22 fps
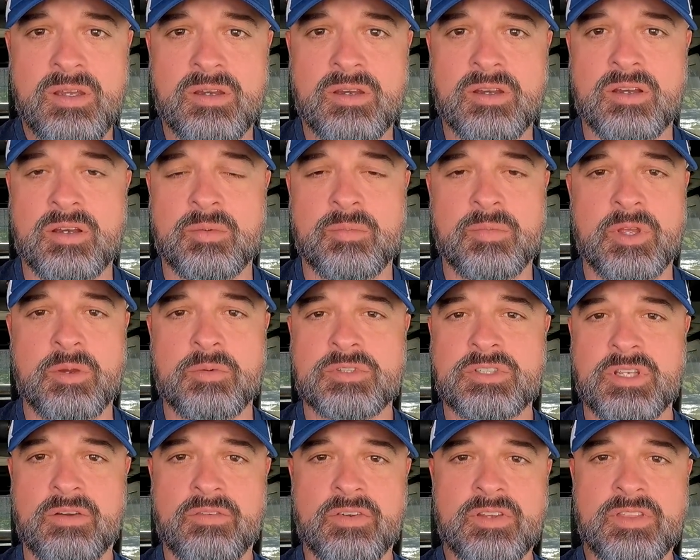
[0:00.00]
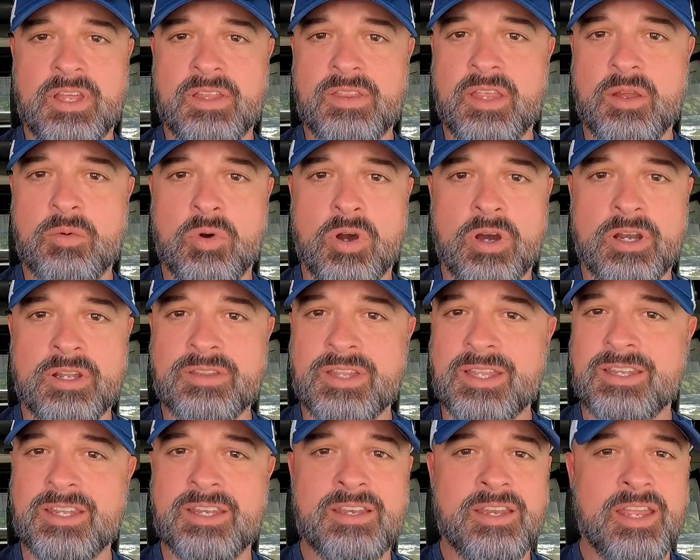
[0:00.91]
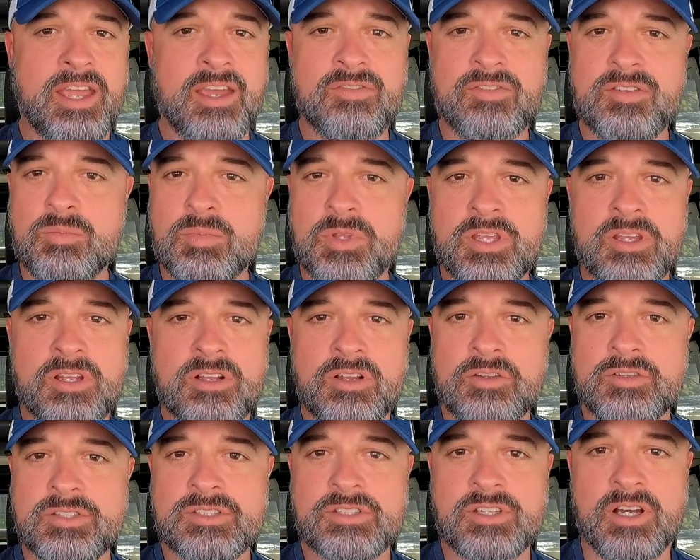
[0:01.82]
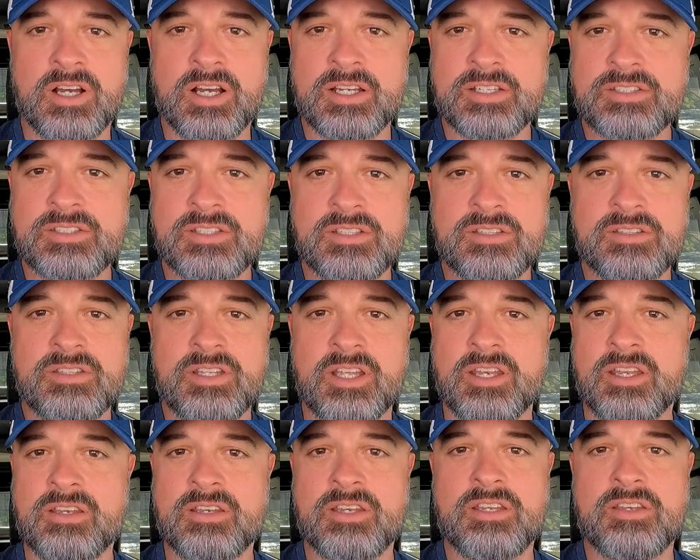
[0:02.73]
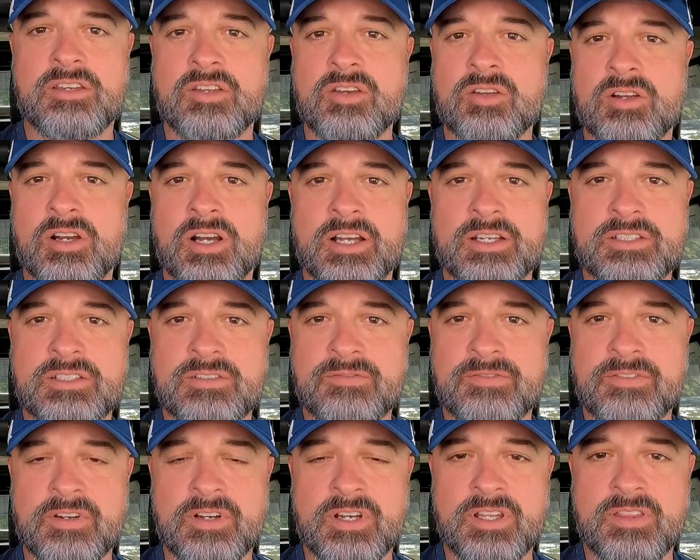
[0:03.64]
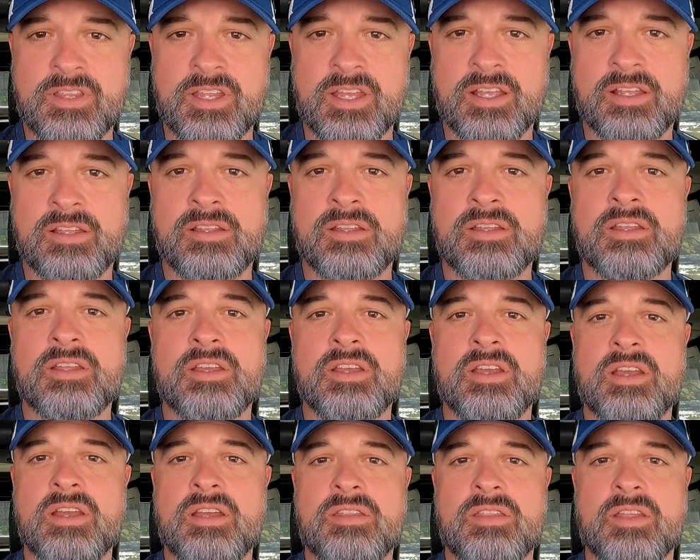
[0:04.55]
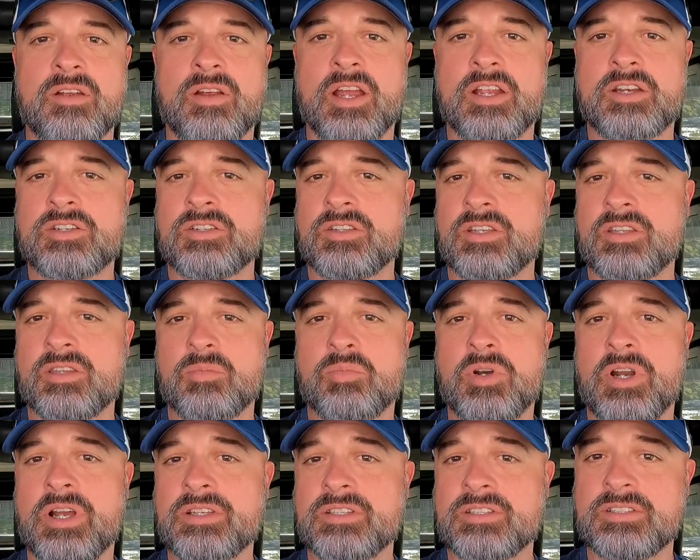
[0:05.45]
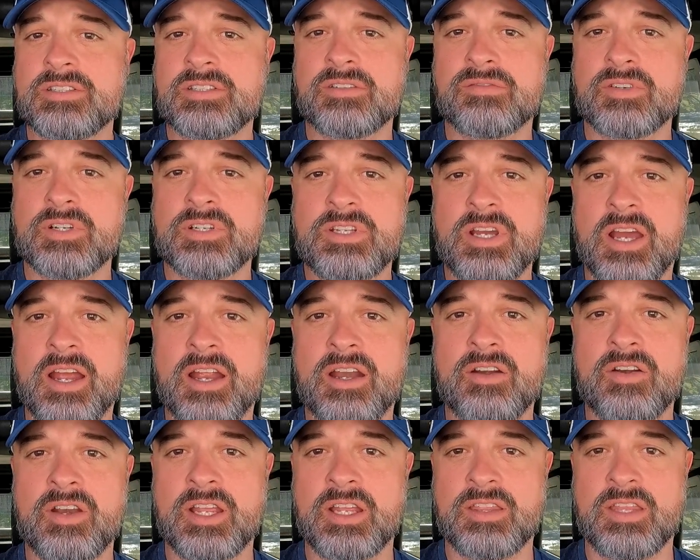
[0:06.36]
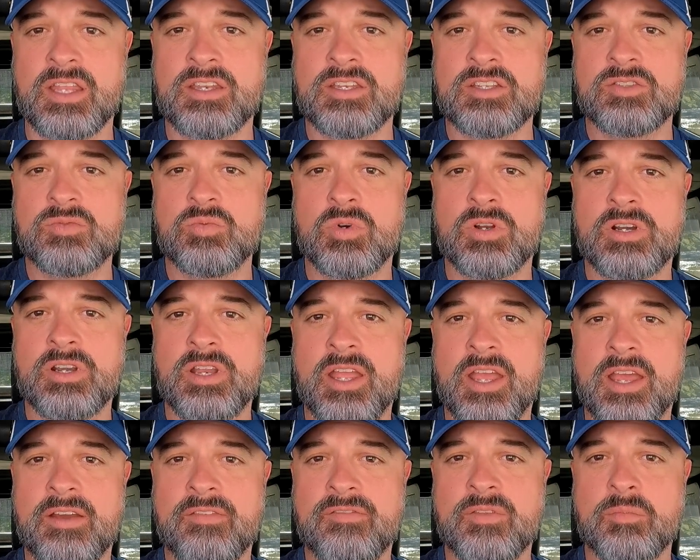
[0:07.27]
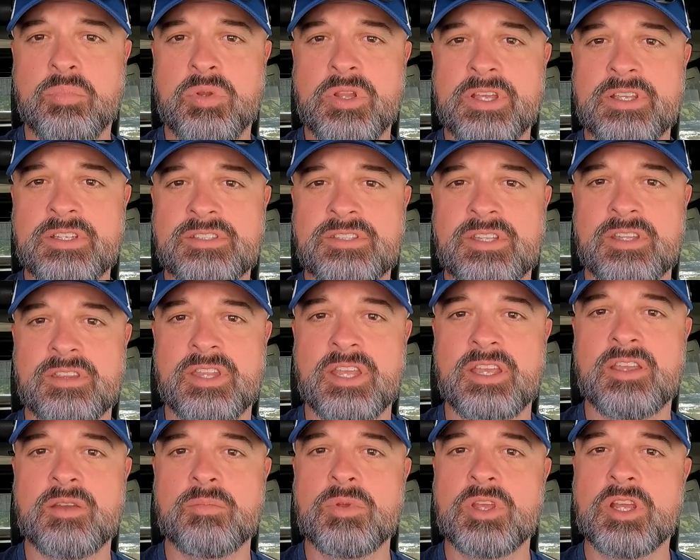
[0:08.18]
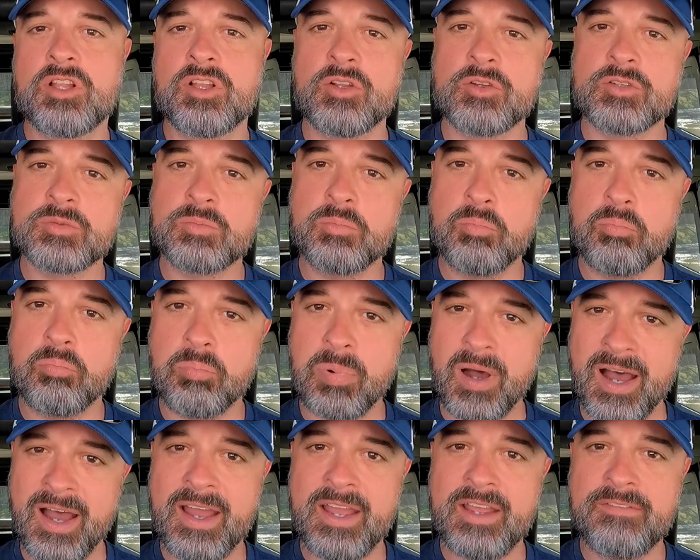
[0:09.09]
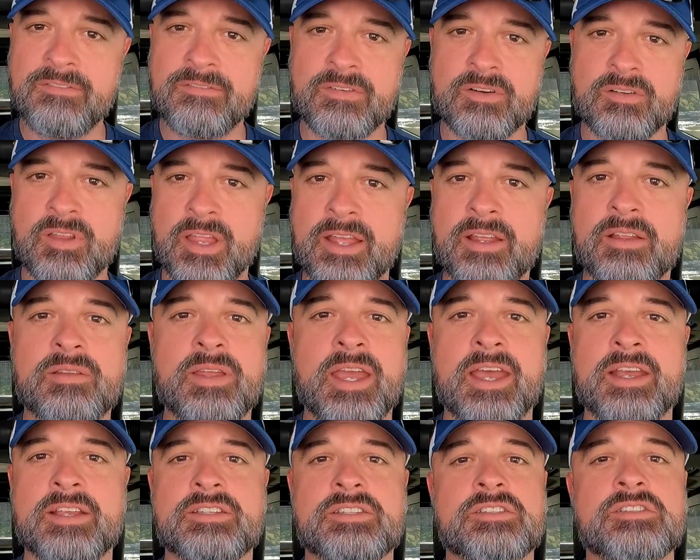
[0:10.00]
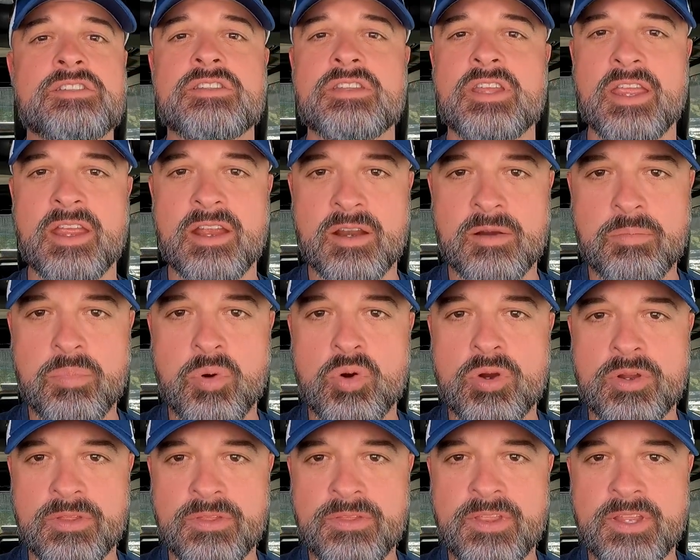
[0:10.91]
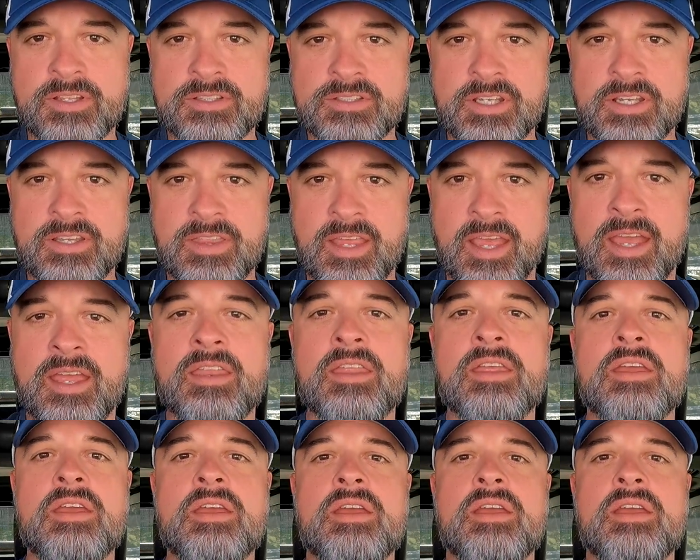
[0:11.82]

It was everything they wanted. They didn't have to be close to Austin. They didn't need to go to Austin for anything. They're actually in the process of retiring, and they just wanted to have the place that they could be close by for like access to the airport and things like that.